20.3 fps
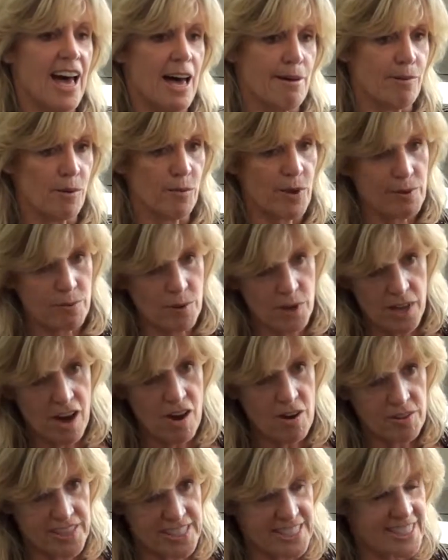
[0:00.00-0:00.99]
But we were
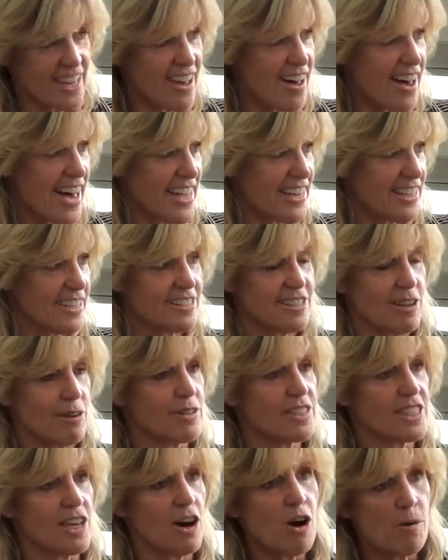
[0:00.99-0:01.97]
on the side, so
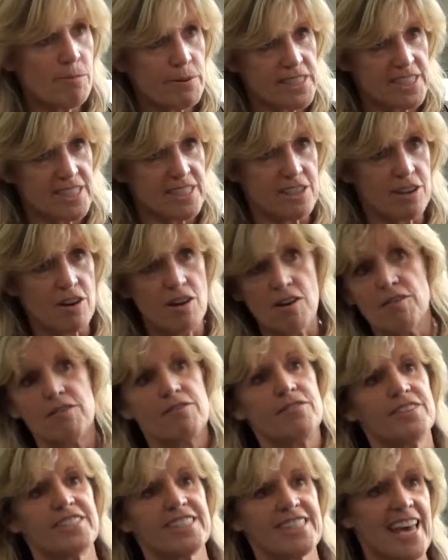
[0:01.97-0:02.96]
it's the opposite of
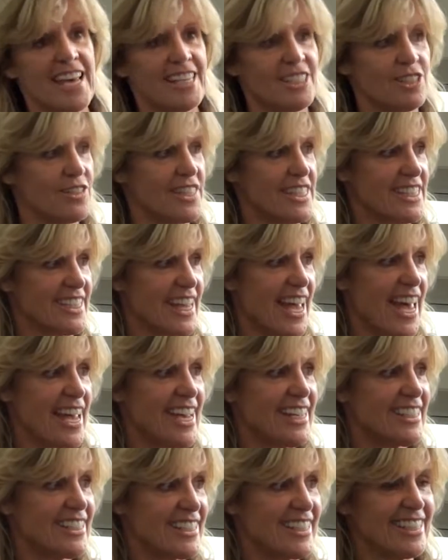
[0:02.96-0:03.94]
Sage on the
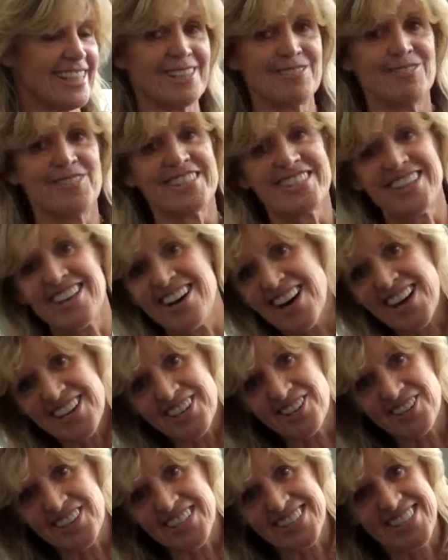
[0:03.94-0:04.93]
stage, it was Guide
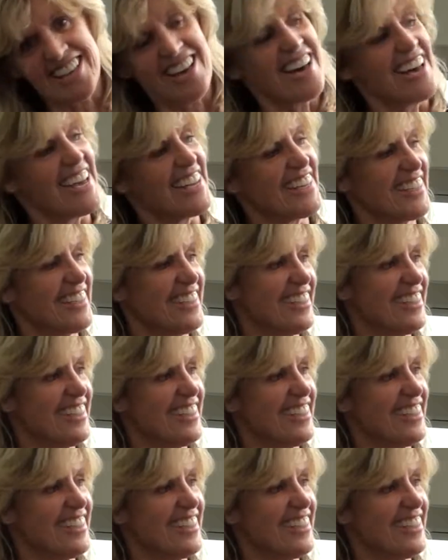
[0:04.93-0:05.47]
on the side.